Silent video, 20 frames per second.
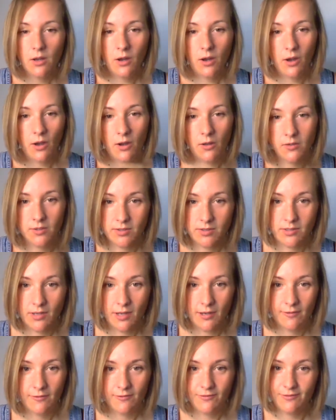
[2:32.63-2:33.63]
all the
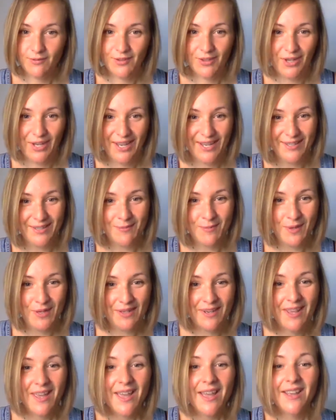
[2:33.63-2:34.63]
stuff that has
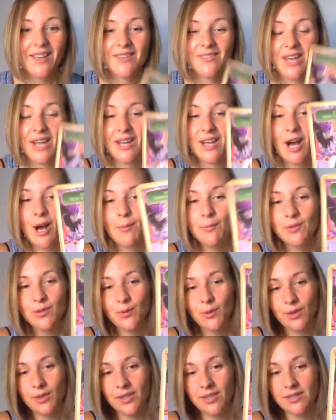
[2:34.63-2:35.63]
been, that comes
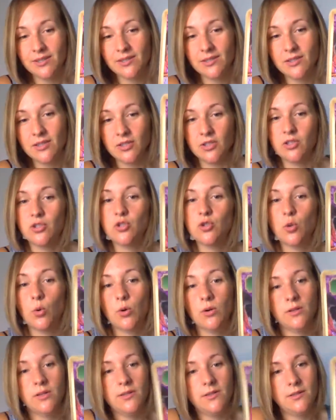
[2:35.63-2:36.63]
with this
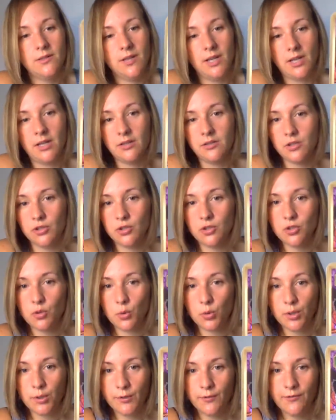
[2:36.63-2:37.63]
distort. This is like a
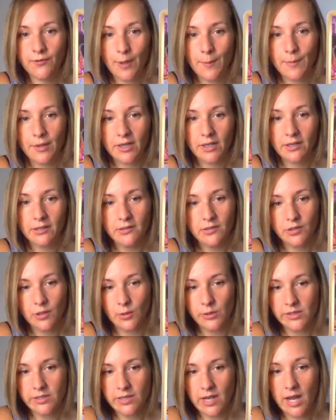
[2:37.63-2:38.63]
distorted feminine.
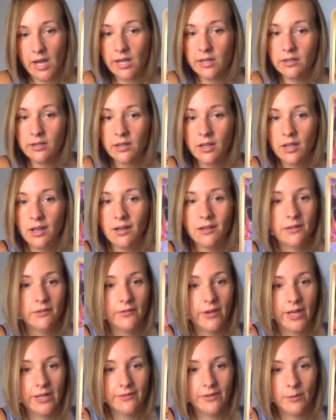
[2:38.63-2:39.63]
So it's not a
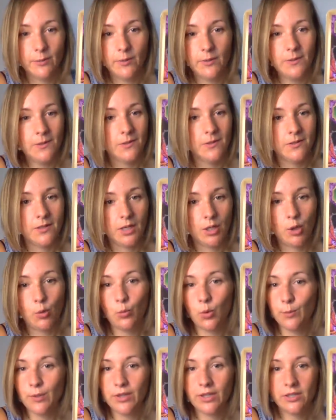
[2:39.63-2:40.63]
divine feminine. This is like a
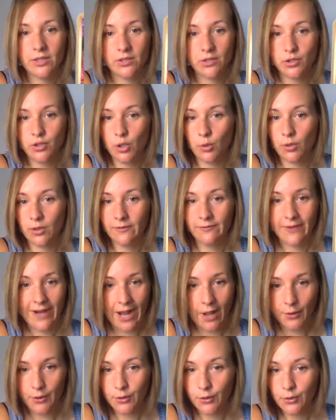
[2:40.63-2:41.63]
woman that doesn't know her
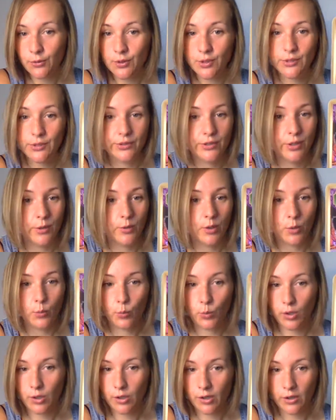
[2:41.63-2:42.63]
value, who doesn't know her
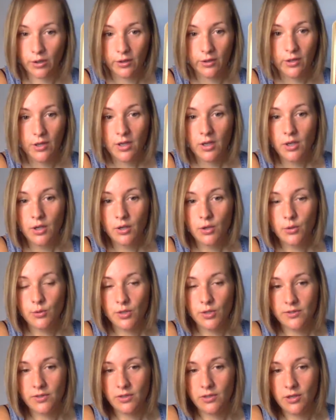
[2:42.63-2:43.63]
worth, who
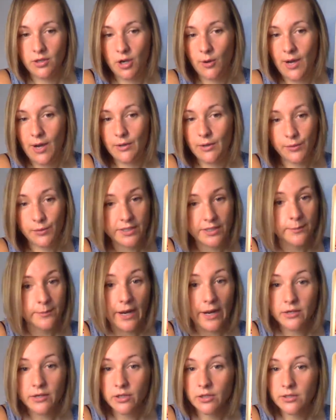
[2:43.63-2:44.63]
doesn't know how to
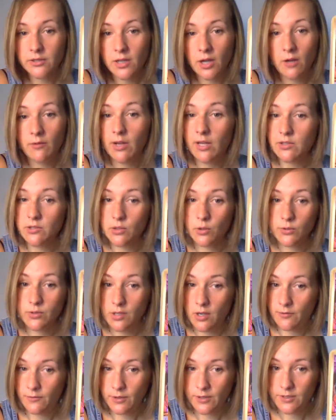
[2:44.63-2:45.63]
respect herself, has no
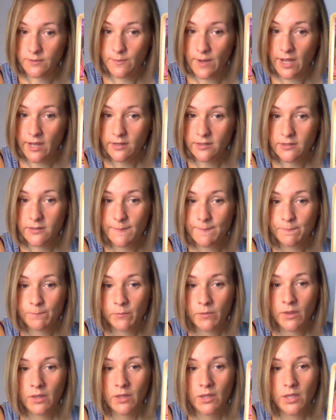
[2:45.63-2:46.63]
self-respect.
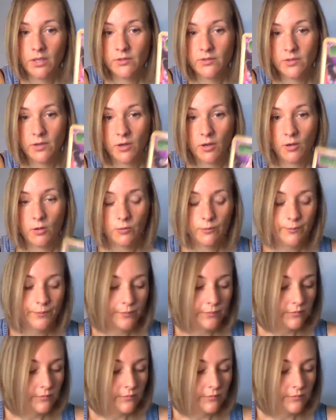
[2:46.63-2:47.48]
And so